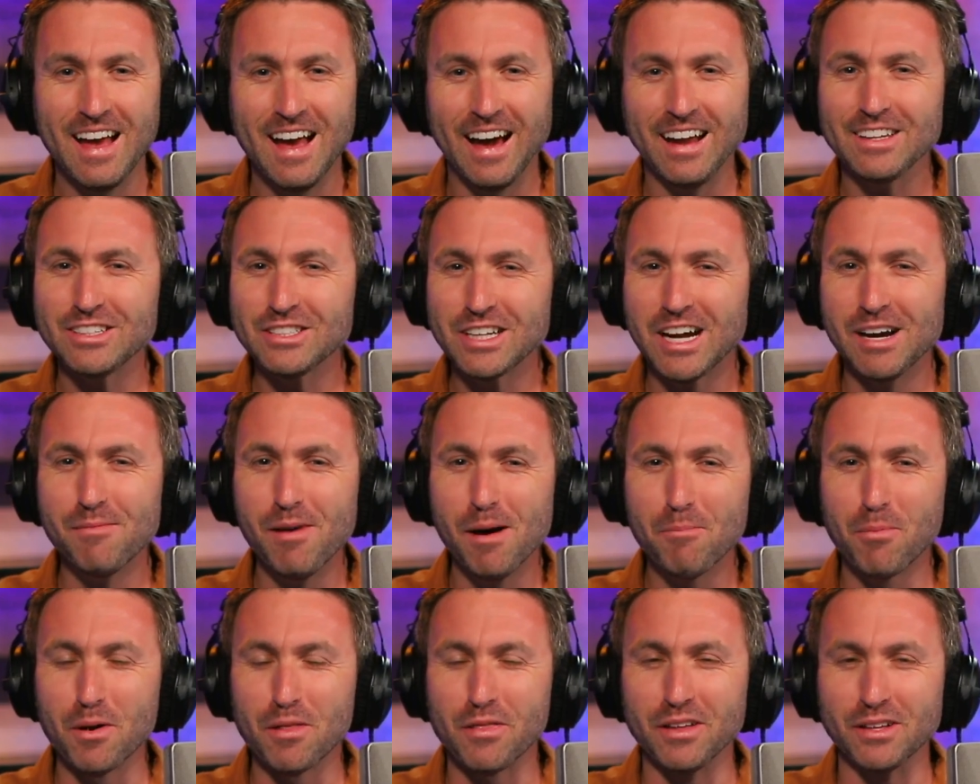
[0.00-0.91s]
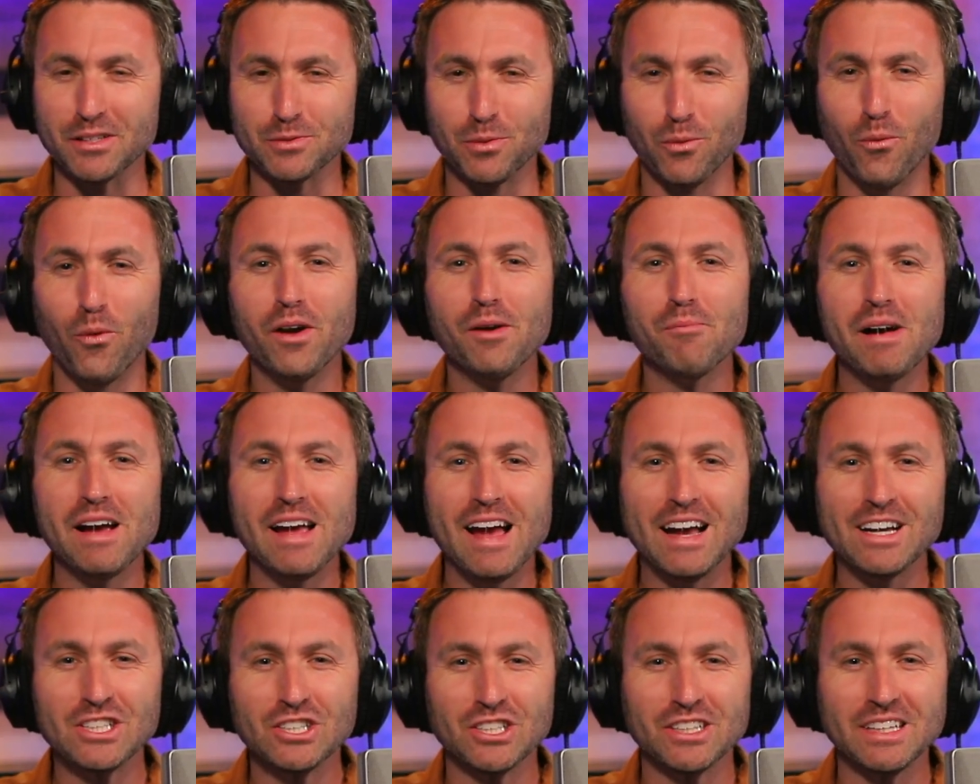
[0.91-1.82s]
How did you come up with this? What am I
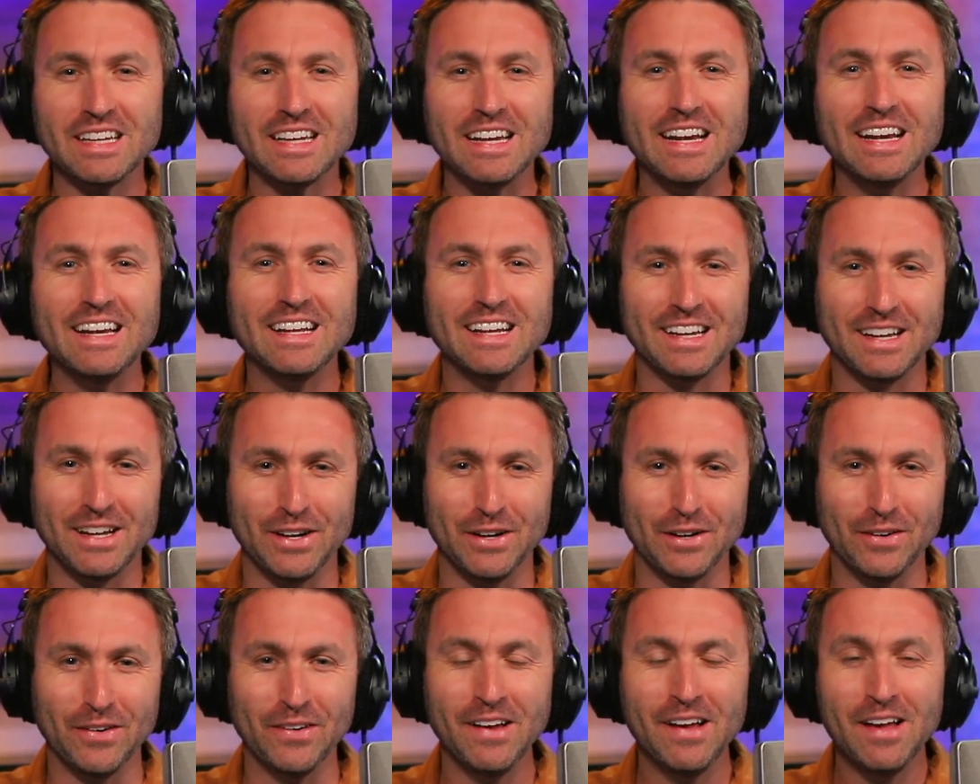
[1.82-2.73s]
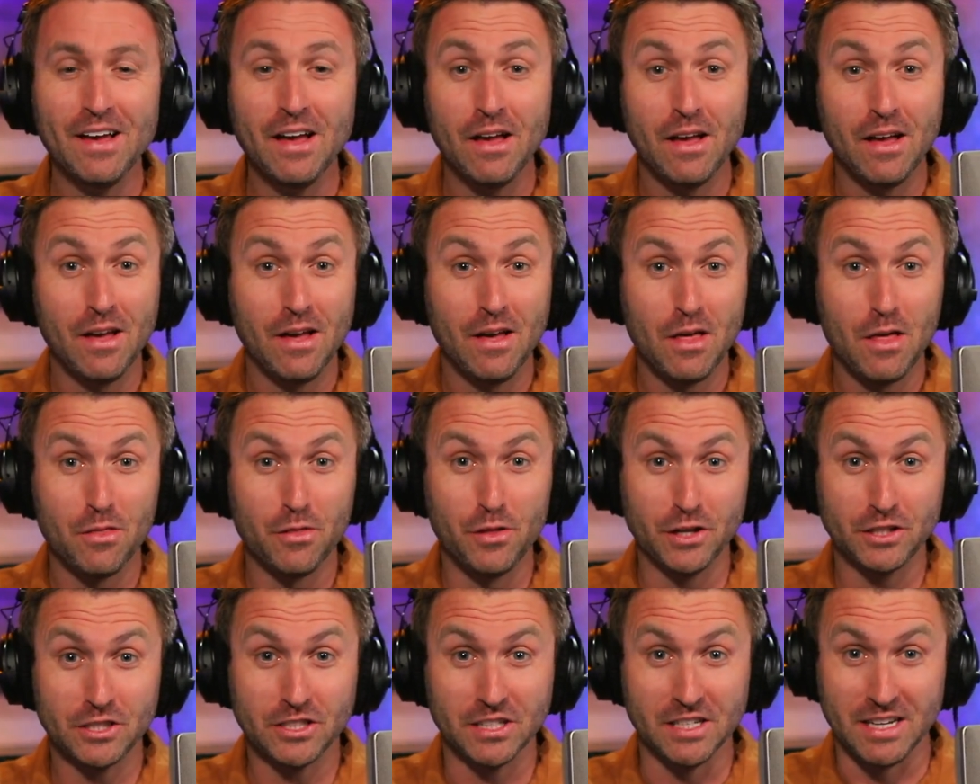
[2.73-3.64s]
actually eating here?
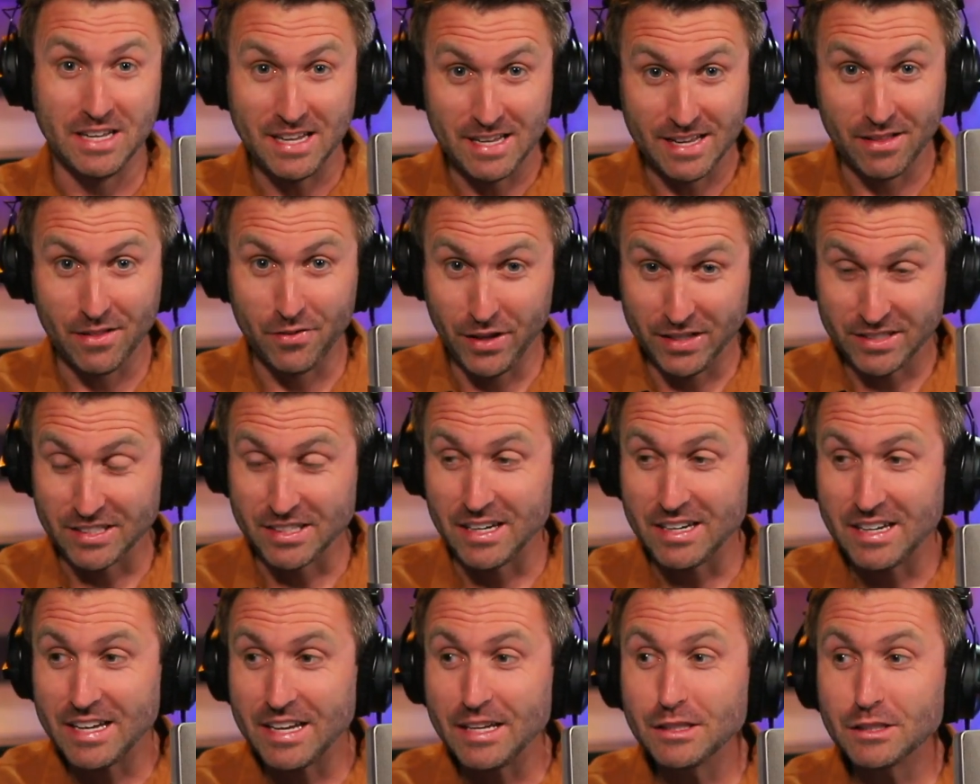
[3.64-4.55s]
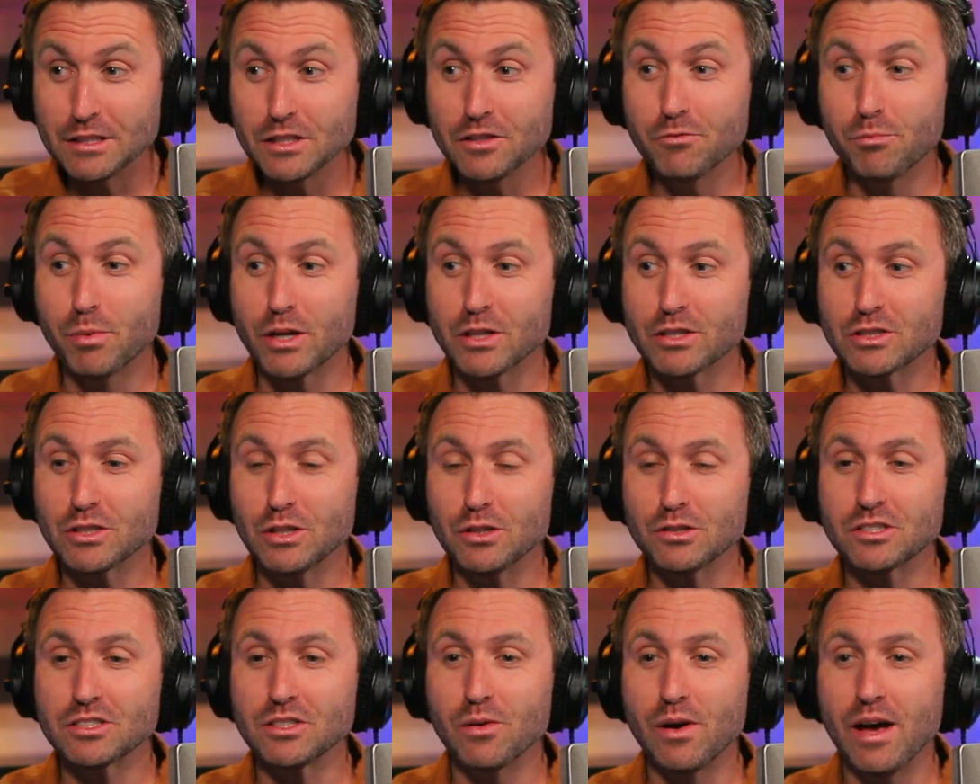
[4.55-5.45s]
That's an adhesive, but it's
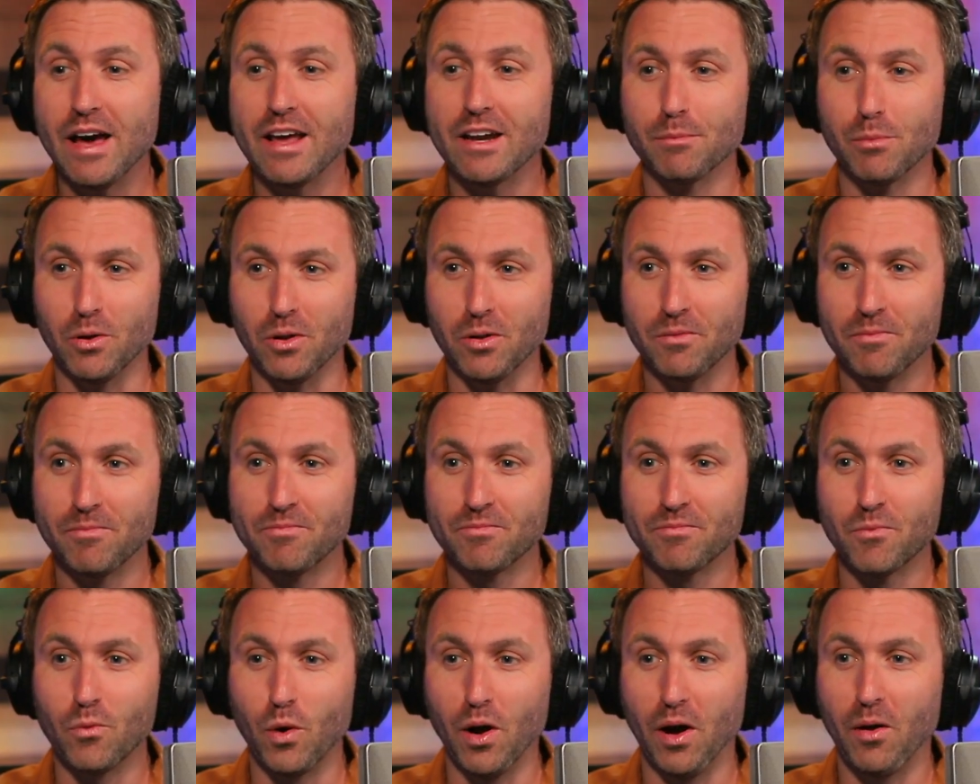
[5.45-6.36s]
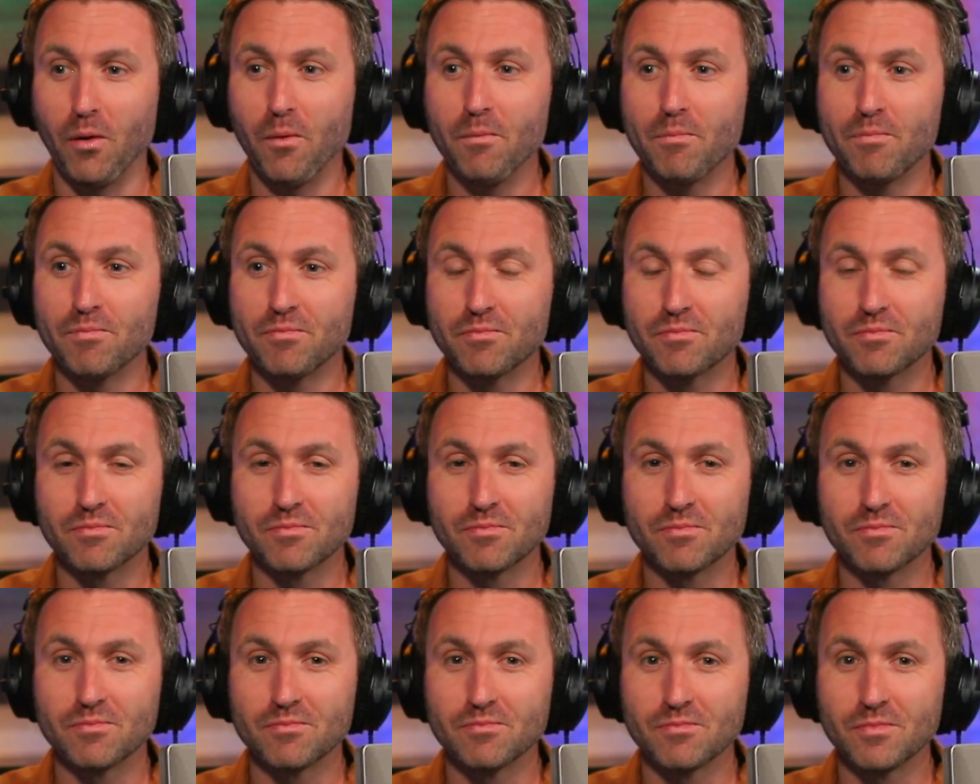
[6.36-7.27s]
also edible. Well,
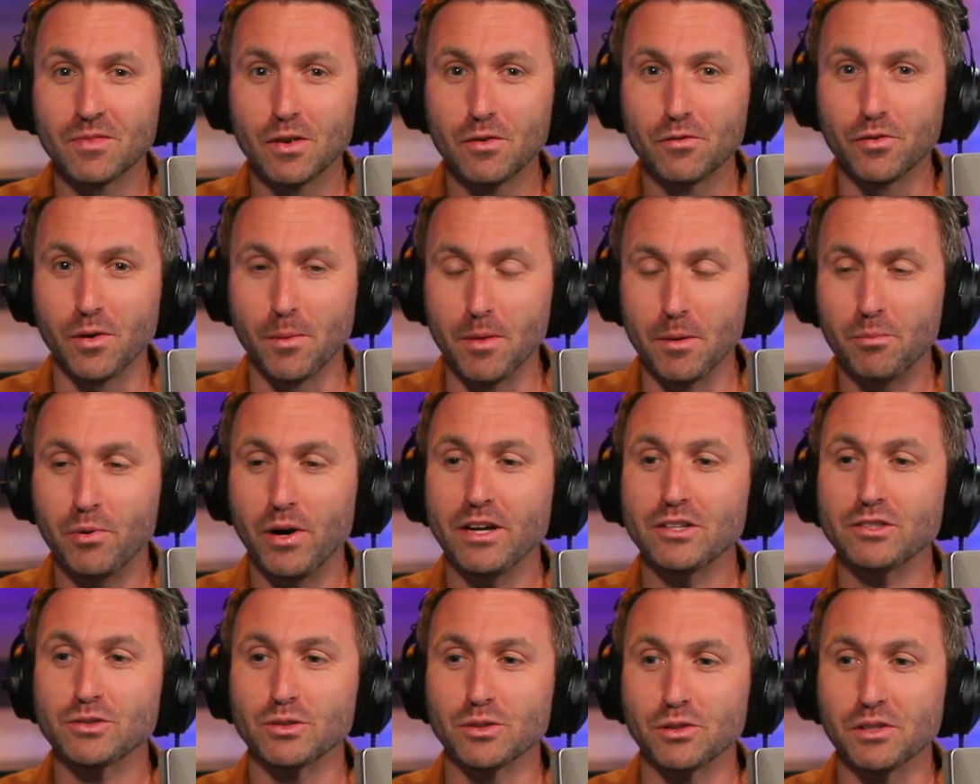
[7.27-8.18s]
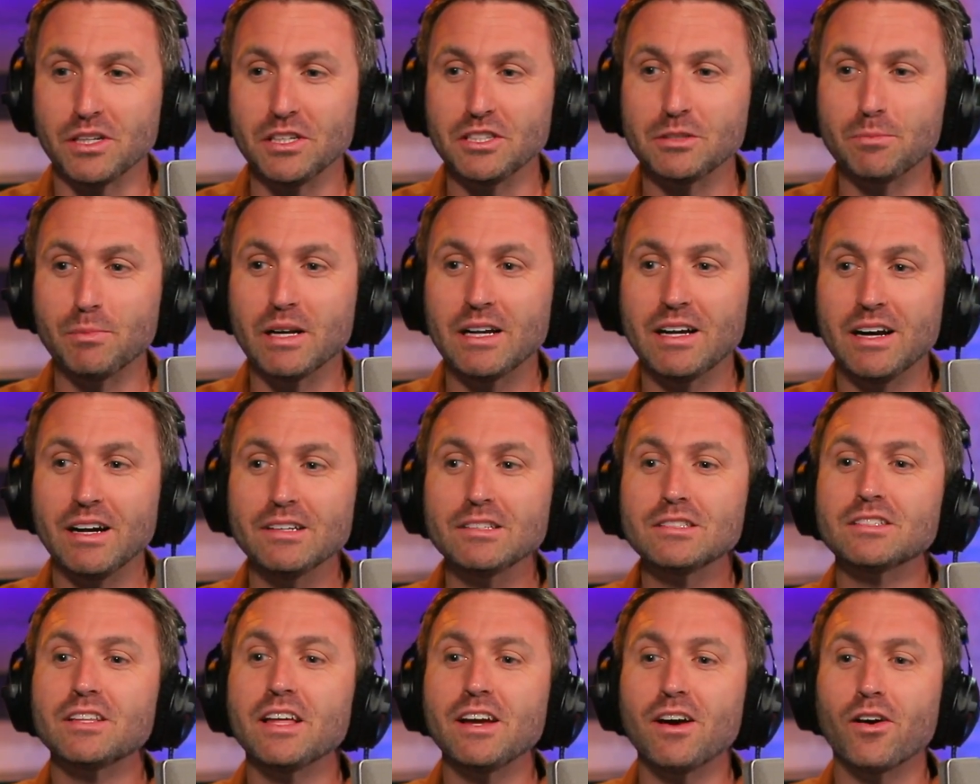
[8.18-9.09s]
from the press release,
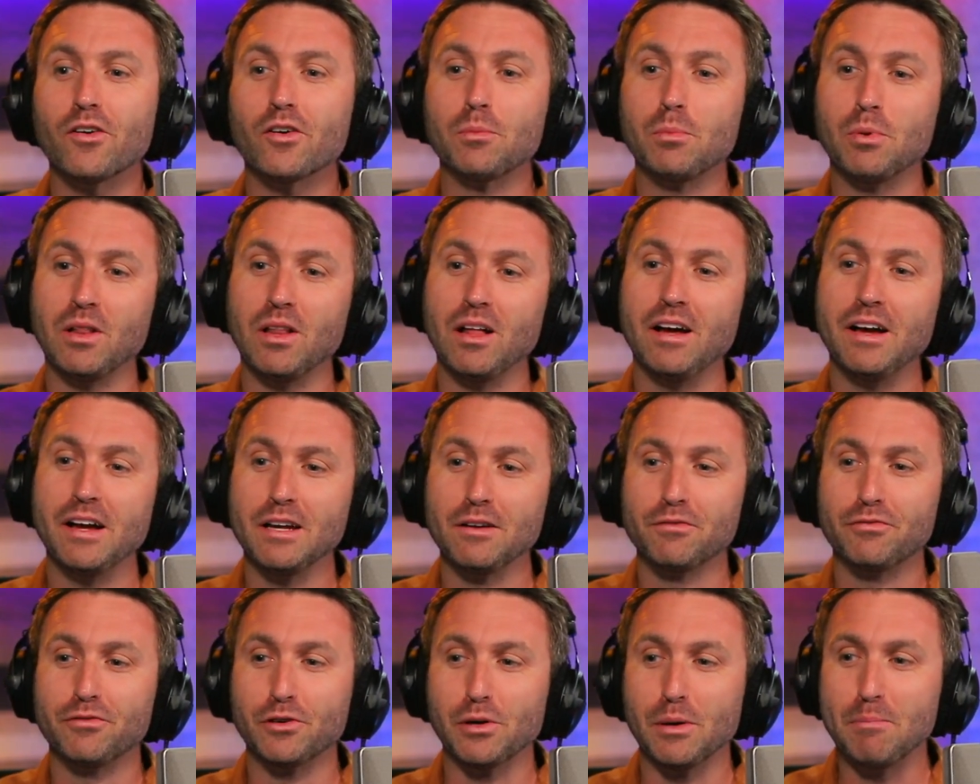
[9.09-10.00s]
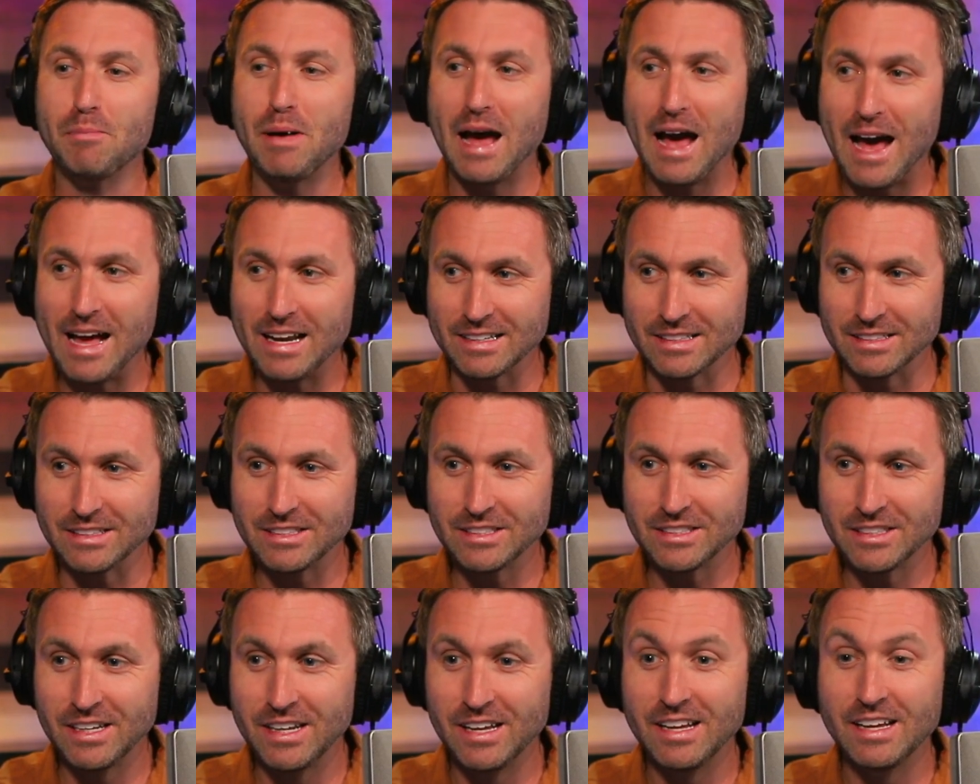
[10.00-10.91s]
because they are applying for a
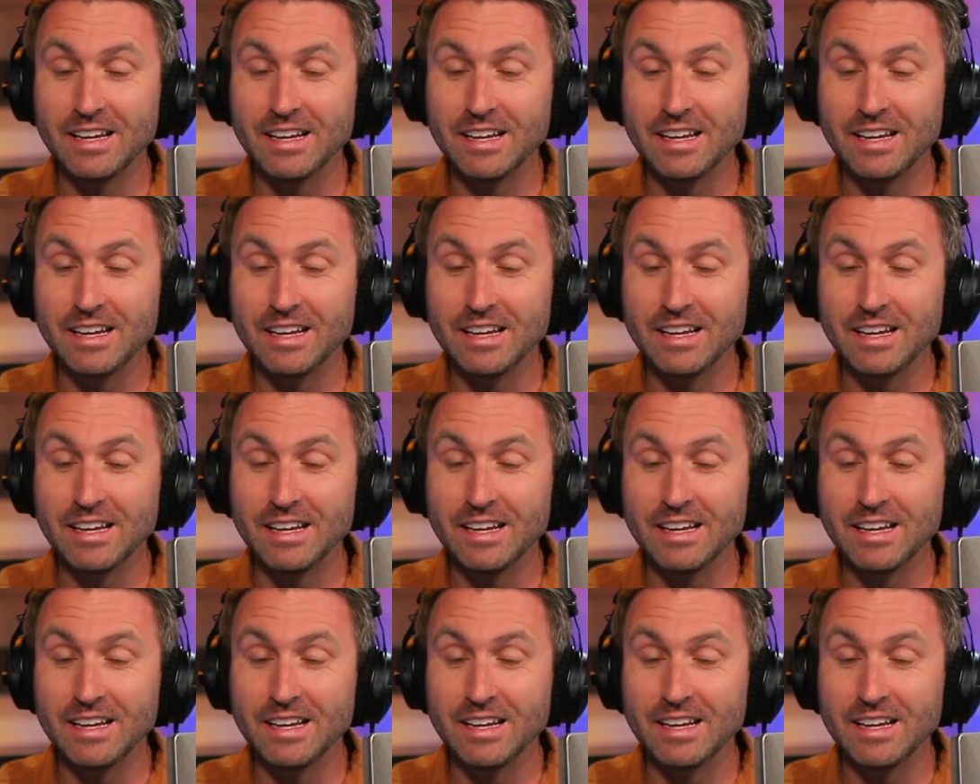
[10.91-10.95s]
patent,